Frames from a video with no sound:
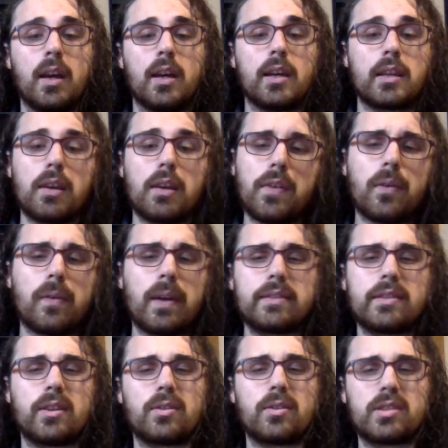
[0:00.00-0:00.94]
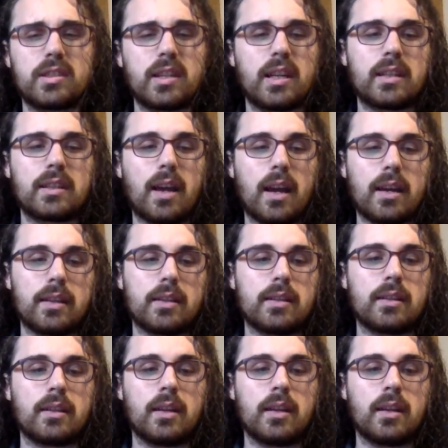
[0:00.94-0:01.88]
Giving Re:Zero shit
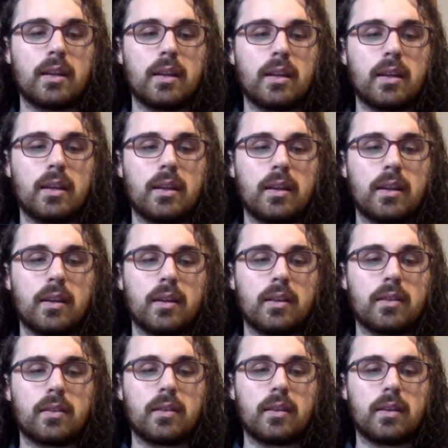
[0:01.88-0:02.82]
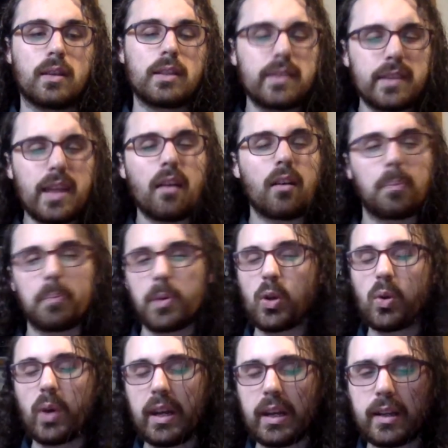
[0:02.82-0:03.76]
kinda is
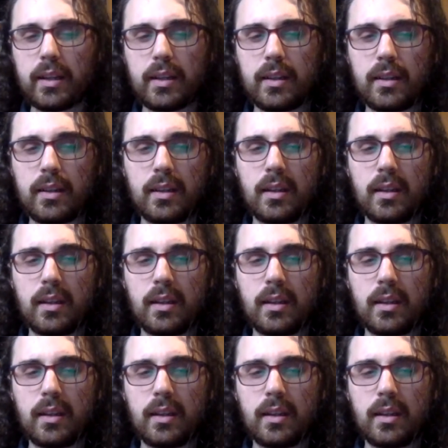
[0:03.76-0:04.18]
therapeutic.